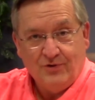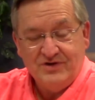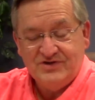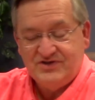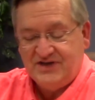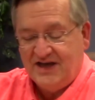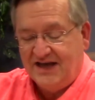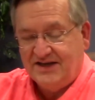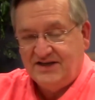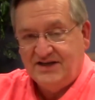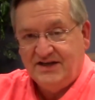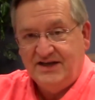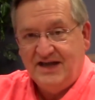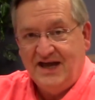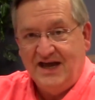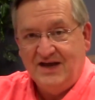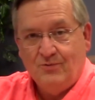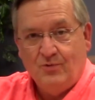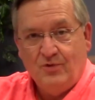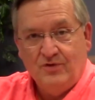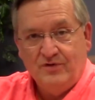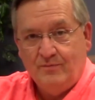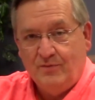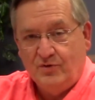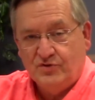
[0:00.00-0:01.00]
it's at today,
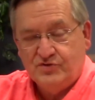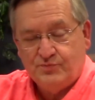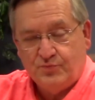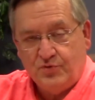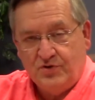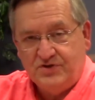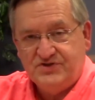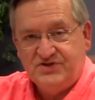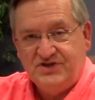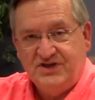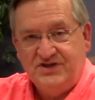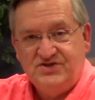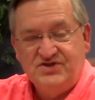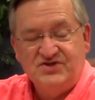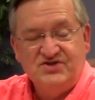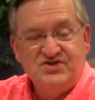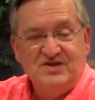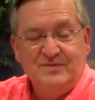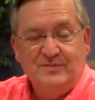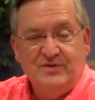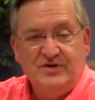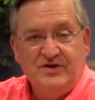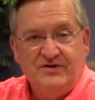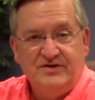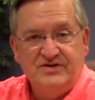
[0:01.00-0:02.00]
one of the most prestigious
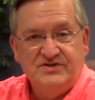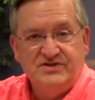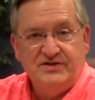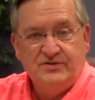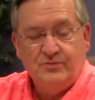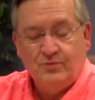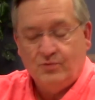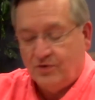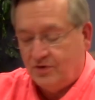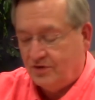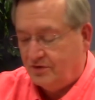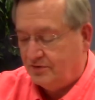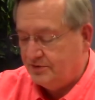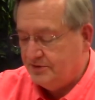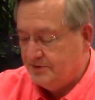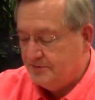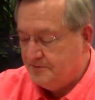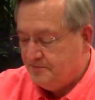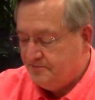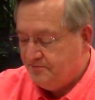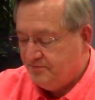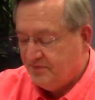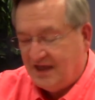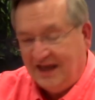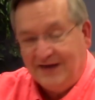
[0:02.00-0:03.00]
seminaries in the world.
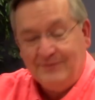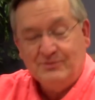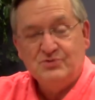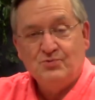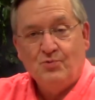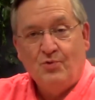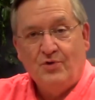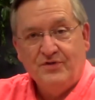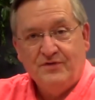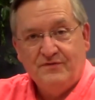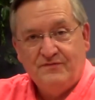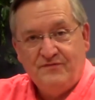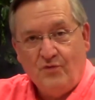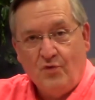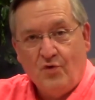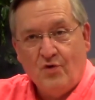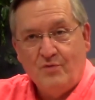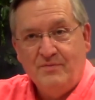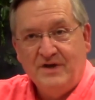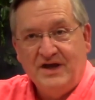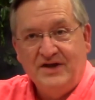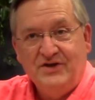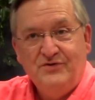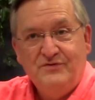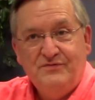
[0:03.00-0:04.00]
He was one of the four
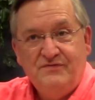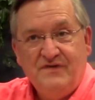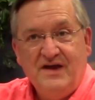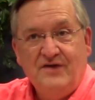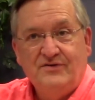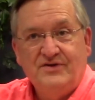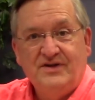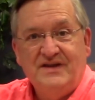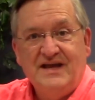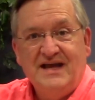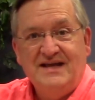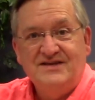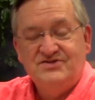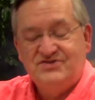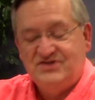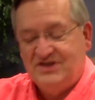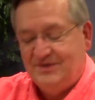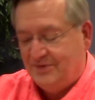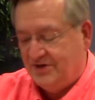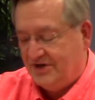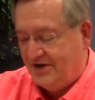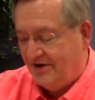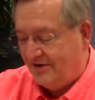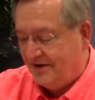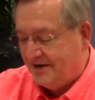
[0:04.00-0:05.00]
men who founded that
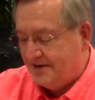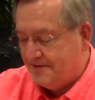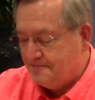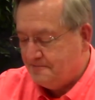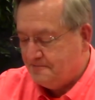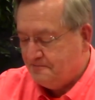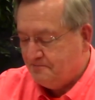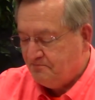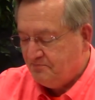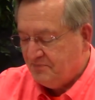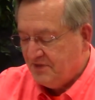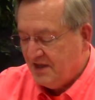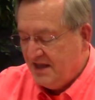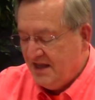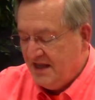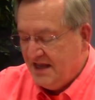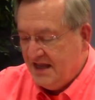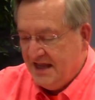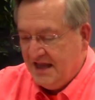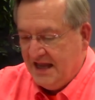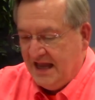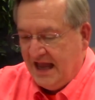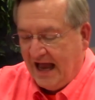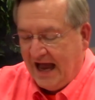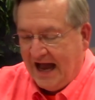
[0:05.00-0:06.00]
seminary
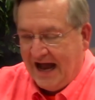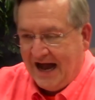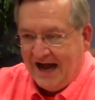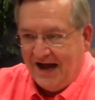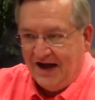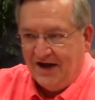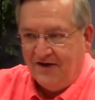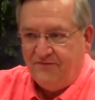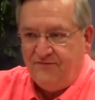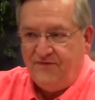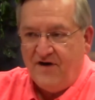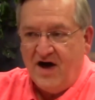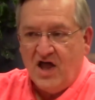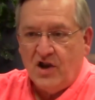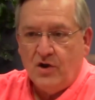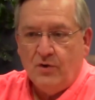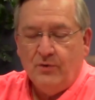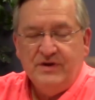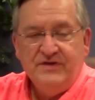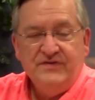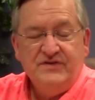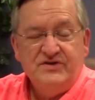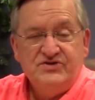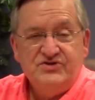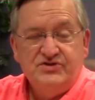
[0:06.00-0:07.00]
uh,
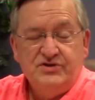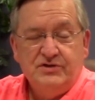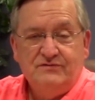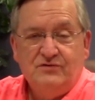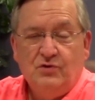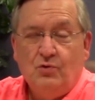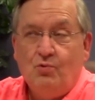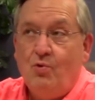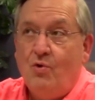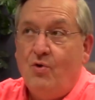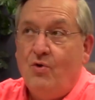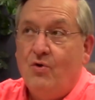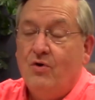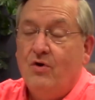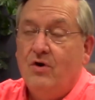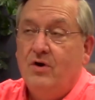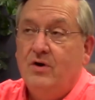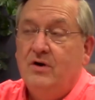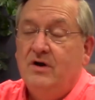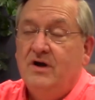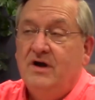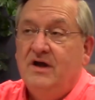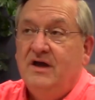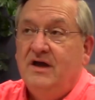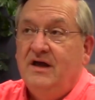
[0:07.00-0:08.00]
following the Civil
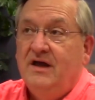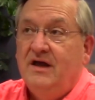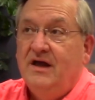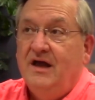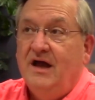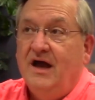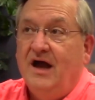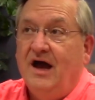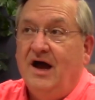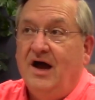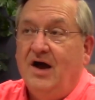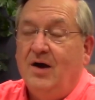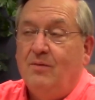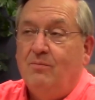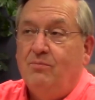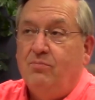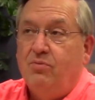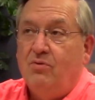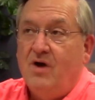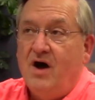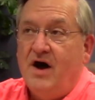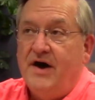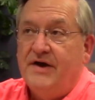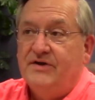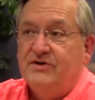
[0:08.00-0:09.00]
War uh,
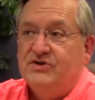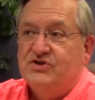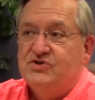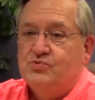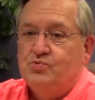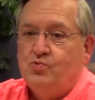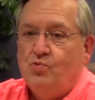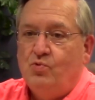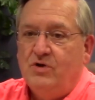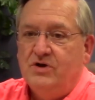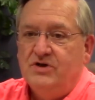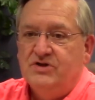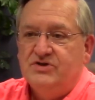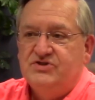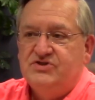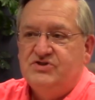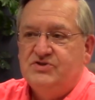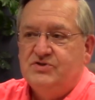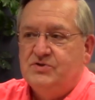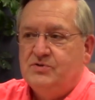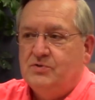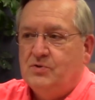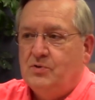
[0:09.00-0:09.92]
Broadus was